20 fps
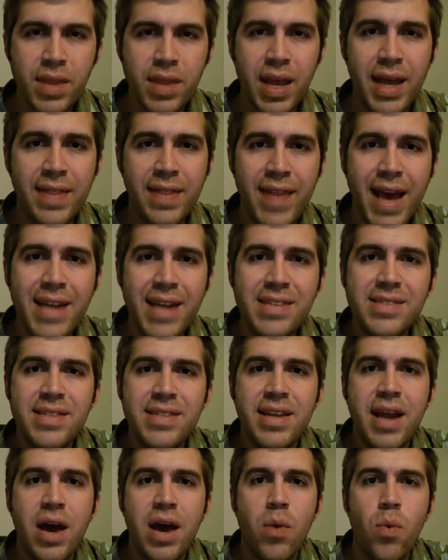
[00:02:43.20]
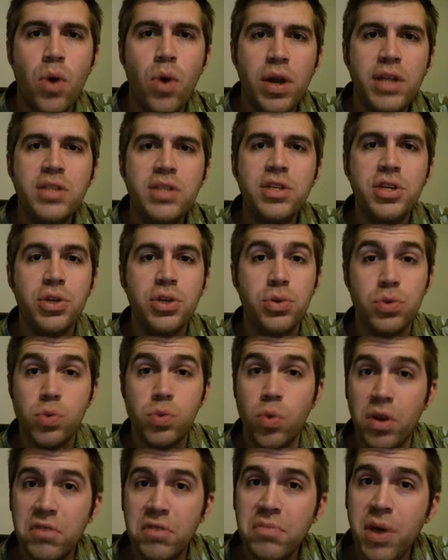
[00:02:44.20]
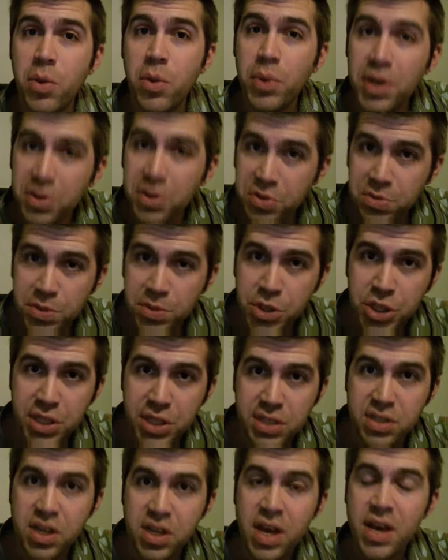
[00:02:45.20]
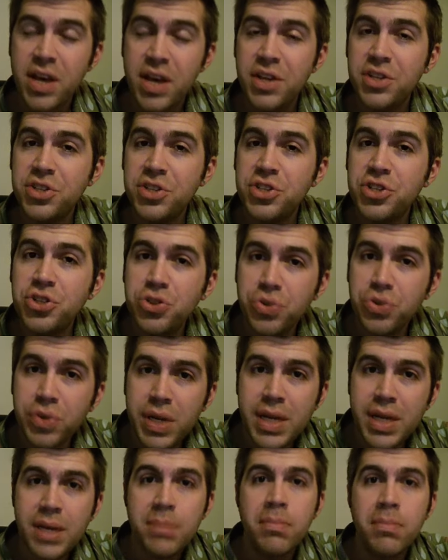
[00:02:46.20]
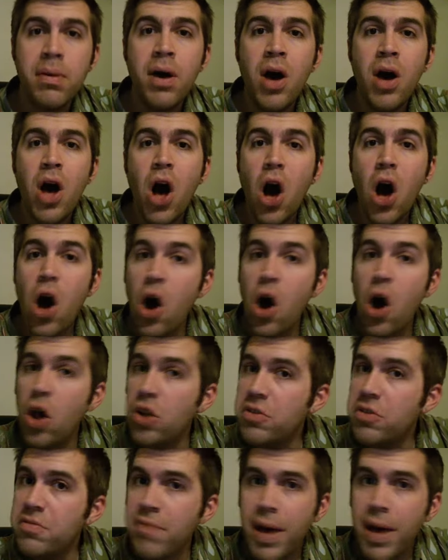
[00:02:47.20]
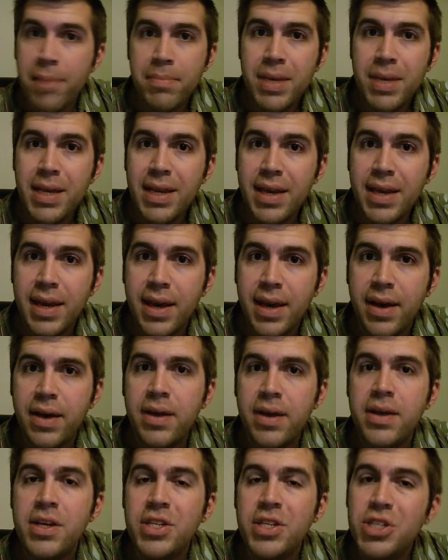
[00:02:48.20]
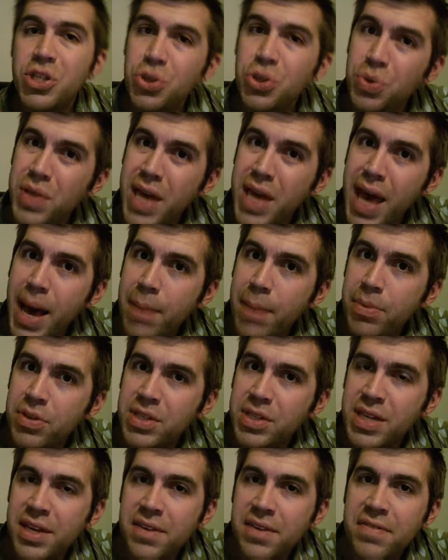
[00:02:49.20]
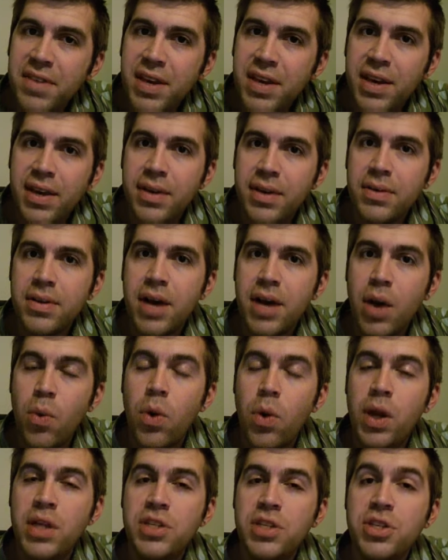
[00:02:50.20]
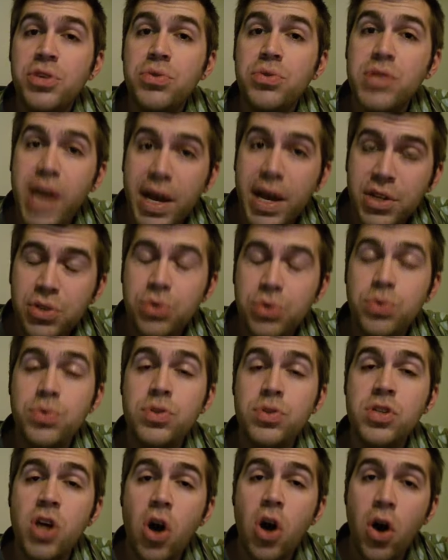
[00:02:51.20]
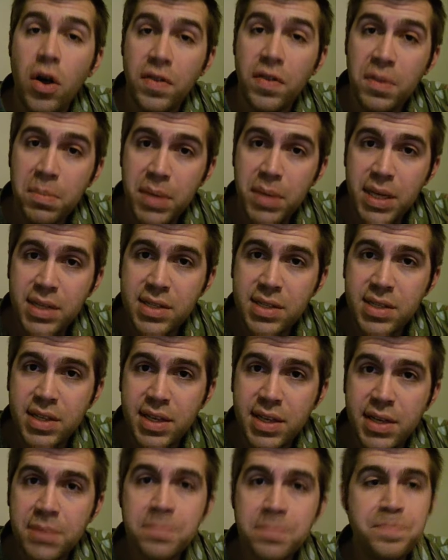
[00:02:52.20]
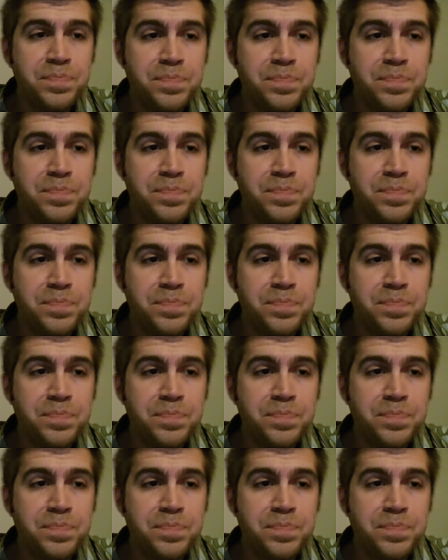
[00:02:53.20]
And that is that I wanted to use one of my Windows machines to stream all of my media to the Apple TV. I wanted to use iTunes on the PC,